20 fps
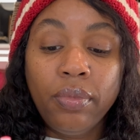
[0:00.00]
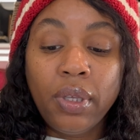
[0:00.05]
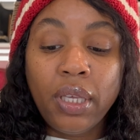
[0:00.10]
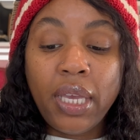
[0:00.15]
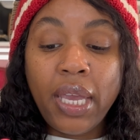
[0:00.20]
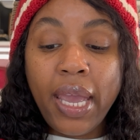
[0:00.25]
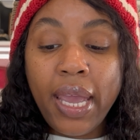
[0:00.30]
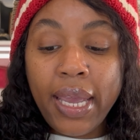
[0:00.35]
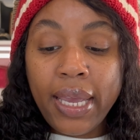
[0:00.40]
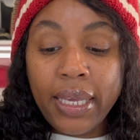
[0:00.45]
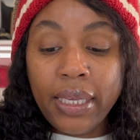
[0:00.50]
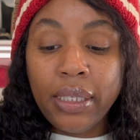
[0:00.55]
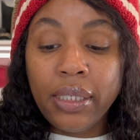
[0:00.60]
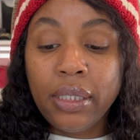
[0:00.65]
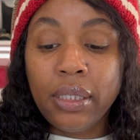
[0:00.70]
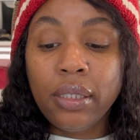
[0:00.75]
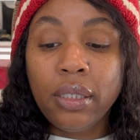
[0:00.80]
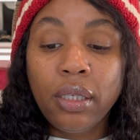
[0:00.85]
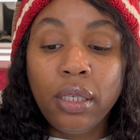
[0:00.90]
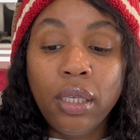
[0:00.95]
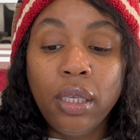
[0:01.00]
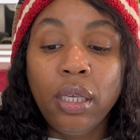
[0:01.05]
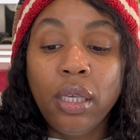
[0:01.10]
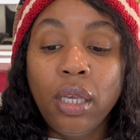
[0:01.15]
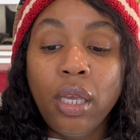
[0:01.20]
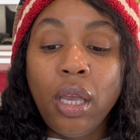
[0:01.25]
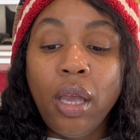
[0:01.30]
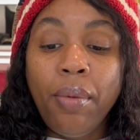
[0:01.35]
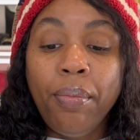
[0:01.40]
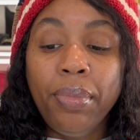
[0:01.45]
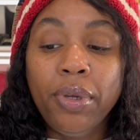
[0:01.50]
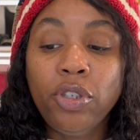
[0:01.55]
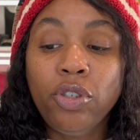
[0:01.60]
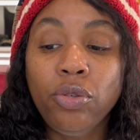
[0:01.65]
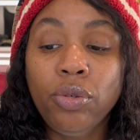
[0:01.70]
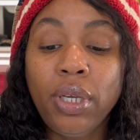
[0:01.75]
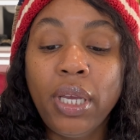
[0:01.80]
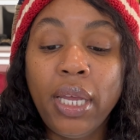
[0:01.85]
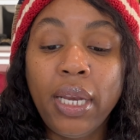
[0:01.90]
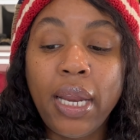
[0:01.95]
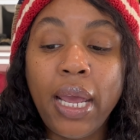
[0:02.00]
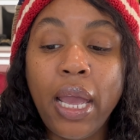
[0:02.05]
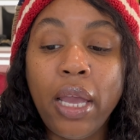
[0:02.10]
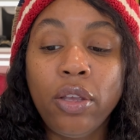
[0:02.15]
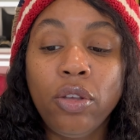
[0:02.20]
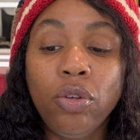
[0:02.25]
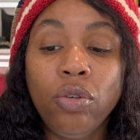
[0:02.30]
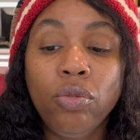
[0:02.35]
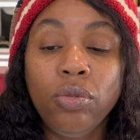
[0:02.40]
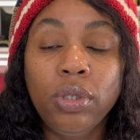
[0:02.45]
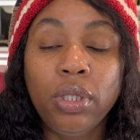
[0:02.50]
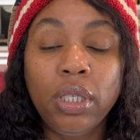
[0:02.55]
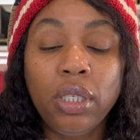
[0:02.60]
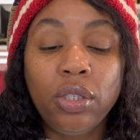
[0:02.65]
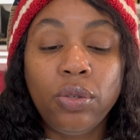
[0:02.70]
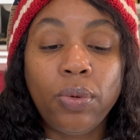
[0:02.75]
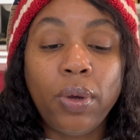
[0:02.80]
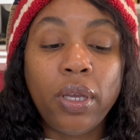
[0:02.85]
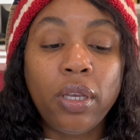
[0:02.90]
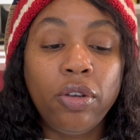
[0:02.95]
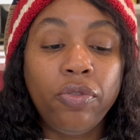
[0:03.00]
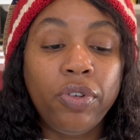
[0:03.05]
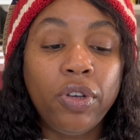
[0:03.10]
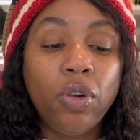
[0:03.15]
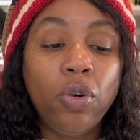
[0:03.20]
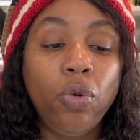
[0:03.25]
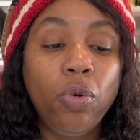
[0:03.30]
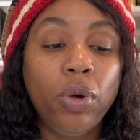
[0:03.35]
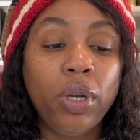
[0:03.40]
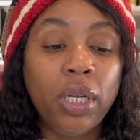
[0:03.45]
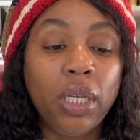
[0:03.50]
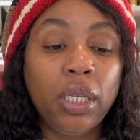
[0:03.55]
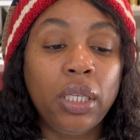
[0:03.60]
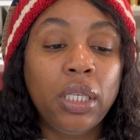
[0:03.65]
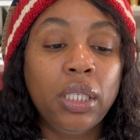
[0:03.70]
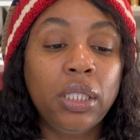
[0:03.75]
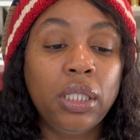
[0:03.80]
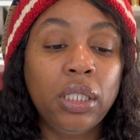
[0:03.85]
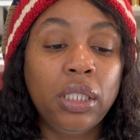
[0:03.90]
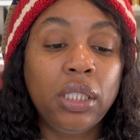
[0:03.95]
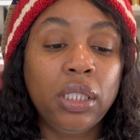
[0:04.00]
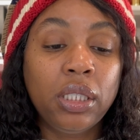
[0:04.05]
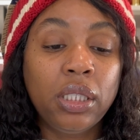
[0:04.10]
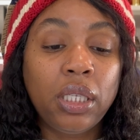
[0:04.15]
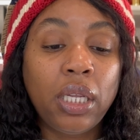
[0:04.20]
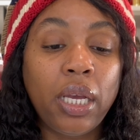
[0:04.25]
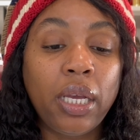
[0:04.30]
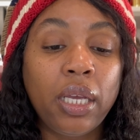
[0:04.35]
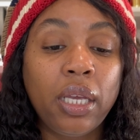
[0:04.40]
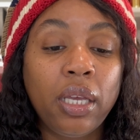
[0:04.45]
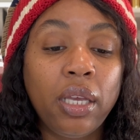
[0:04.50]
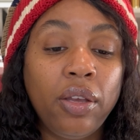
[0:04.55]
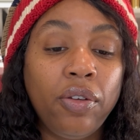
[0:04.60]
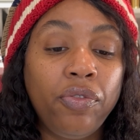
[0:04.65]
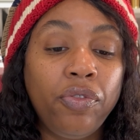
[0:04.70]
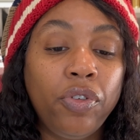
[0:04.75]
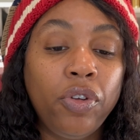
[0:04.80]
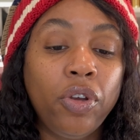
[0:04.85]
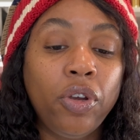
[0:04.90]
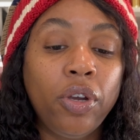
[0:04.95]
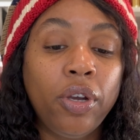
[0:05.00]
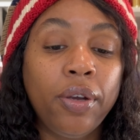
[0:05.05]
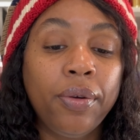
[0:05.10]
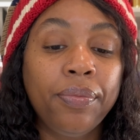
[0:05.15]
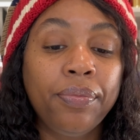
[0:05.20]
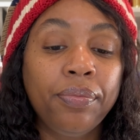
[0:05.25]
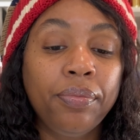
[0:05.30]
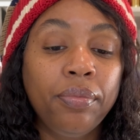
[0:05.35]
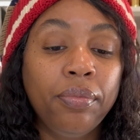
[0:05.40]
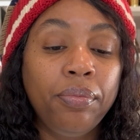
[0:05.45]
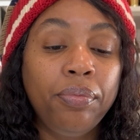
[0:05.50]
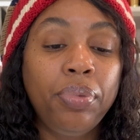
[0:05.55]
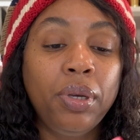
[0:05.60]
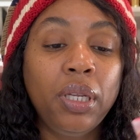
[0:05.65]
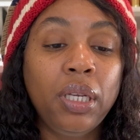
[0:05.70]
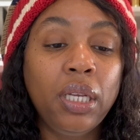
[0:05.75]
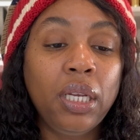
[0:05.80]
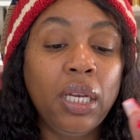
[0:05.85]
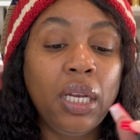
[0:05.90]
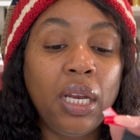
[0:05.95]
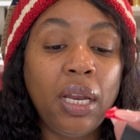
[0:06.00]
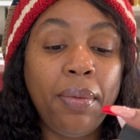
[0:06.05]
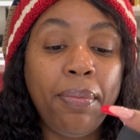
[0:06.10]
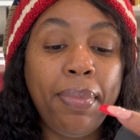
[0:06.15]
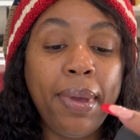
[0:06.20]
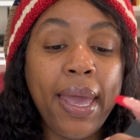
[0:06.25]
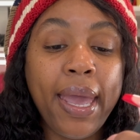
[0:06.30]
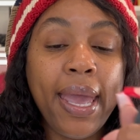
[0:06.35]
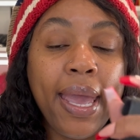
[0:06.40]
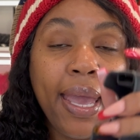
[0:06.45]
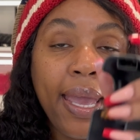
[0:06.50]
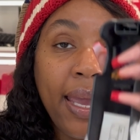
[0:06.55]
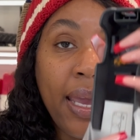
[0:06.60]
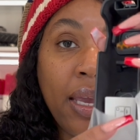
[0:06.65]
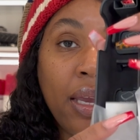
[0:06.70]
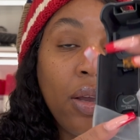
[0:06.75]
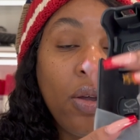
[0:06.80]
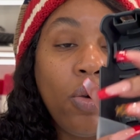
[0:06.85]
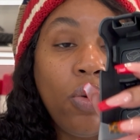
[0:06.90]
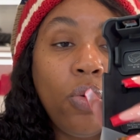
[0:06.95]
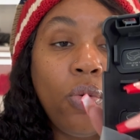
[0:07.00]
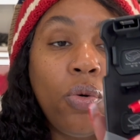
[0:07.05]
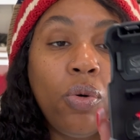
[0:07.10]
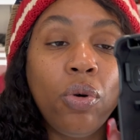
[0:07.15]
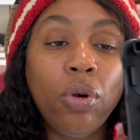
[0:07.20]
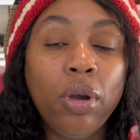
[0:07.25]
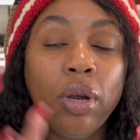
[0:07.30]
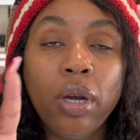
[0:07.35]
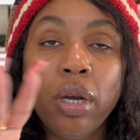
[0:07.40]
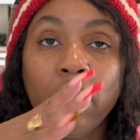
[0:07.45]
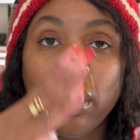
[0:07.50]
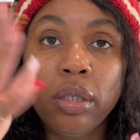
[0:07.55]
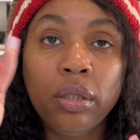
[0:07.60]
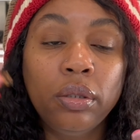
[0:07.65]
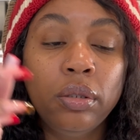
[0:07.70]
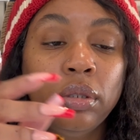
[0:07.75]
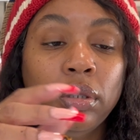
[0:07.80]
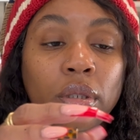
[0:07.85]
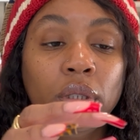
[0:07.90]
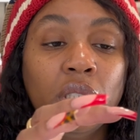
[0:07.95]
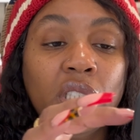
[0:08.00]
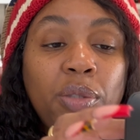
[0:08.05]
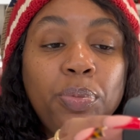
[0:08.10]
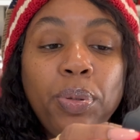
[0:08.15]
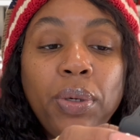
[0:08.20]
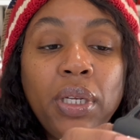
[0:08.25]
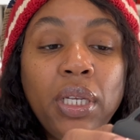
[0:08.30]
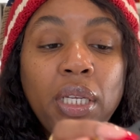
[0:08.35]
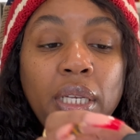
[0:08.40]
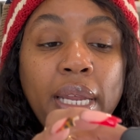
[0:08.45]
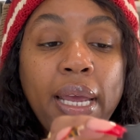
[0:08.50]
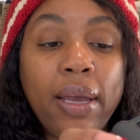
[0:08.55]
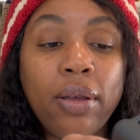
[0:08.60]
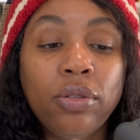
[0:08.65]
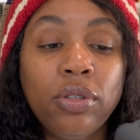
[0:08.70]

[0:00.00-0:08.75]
case, but you cannot use this while you're recording. This is just like if you're putting it in a bag or just putting it down